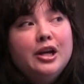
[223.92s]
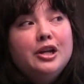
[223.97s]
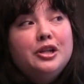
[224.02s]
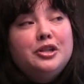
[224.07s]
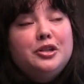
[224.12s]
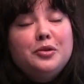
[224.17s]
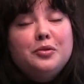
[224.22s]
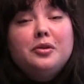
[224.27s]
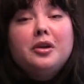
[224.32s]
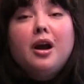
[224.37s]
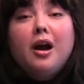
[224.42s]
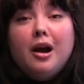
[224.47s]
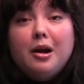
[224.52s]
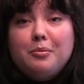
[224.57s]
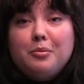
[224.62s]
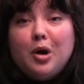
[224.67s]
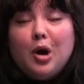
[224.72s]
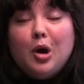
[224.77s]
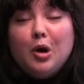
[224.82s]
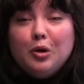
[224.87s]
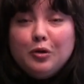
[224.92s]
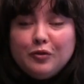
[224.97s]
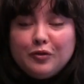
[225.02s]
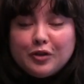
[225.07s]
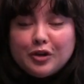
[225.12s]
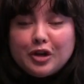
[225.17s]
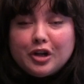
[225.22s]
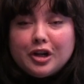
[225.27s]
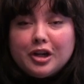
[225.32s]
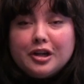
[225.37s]
to come
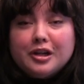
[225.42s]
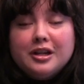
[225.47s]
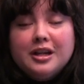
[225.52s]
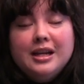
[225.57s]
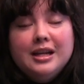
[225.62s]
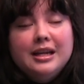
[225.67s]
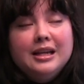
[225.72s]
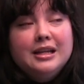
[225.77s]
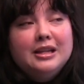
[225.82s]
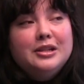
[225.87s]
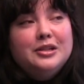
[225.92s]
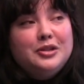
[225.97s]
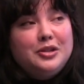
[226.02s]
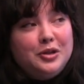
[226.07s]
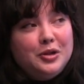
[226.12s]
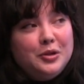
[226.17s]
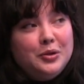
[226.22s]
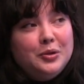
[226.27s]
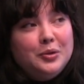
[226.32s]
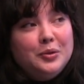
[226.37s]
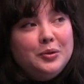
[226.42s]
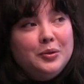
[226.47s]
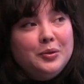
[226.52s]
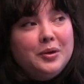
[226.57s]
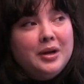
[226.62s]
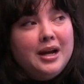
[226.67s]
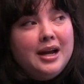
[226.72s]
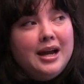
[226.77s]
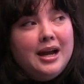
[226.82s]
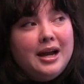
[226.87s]
over
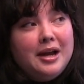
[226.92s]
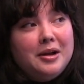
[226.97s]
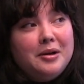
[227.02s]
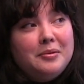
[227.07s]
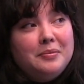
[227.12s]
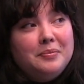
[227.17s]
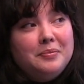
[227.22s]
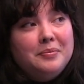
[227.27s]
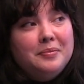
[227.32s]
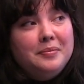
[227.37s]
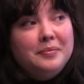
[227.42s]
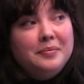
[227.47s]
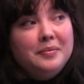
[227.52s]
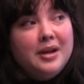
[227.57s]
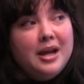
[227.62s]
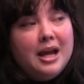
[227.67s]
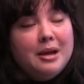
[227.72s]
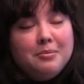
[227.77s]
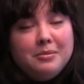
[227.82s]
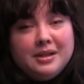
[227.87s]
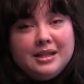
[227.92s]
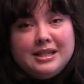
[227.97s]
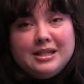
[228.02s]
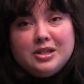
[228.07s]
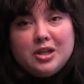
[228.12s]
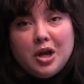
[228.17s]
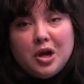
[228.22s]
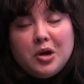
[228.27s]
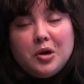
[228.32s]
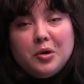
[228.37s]
to Emily's
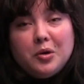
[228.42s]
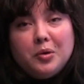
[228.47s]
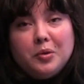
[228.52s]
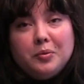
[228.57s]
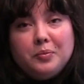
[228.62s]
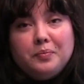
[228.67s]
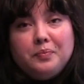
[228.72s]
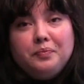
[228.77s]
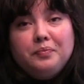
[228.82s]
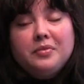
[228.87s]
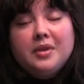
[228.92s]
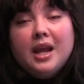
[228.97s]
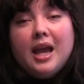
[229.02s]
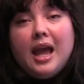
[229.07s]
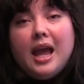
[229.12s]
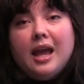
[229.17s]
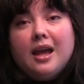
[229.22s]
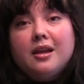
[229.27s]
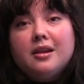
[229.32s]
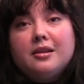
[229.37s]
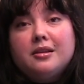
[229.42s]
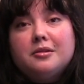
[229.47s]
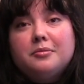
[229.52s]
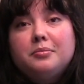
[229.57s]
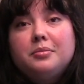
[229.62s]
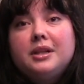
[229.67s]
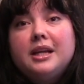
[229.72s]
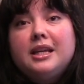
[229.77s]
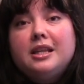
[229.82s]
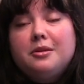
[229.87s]
home and
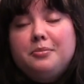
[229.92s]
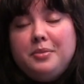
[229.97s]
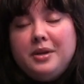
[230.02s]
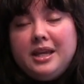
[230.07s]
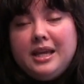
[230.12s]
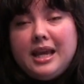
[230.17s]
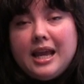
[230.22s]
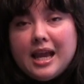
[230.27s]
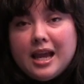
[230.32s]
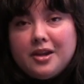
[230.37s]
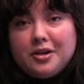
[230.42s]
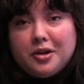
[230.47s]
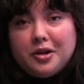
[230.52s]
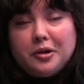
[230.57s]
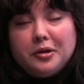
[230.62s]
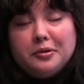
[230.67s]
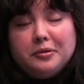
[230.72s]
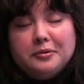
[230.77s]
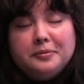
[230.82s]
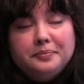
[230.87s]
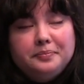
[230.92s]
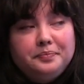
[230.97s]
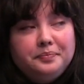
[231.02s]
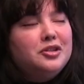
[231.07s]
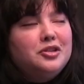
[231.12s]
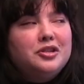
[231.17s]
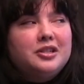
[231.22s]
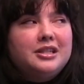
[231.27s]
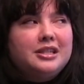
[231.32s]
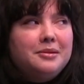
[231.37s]
play the piano.
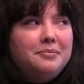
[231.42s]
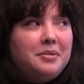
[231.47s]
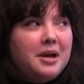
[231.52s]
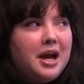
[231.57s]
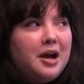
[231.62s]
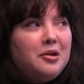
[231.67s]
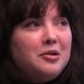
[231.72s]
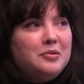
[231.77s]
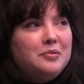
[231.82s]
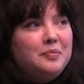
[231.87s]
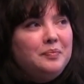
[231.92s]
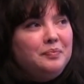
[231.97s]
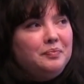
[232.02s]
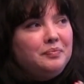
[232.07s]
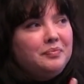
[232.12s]
It's just about